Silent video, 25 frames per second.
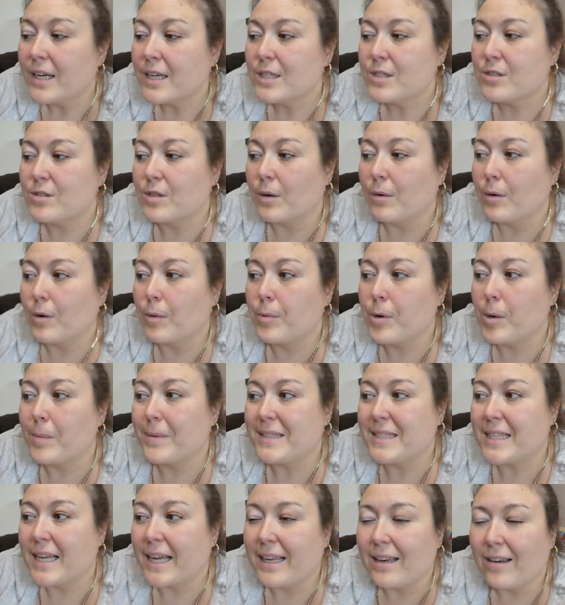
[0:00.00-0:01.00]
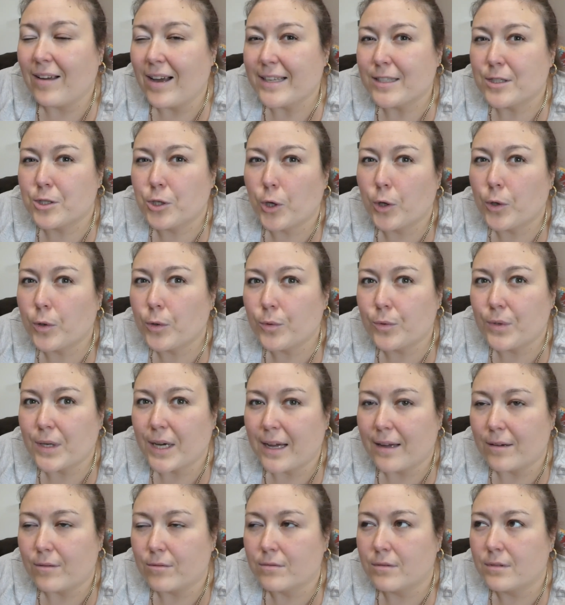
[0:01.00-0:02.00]
So I'll probably take like two
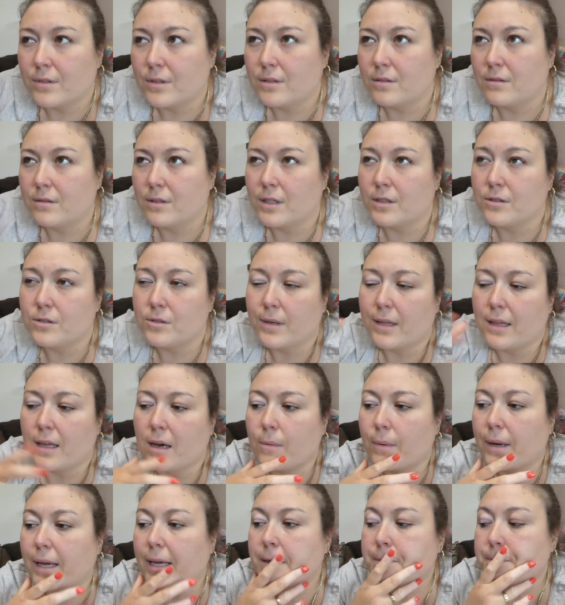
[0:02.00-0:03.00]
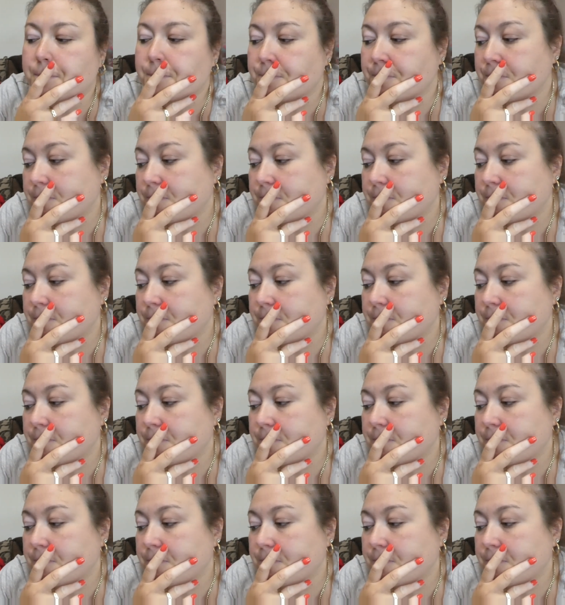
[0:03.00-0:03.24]
down and do it that way.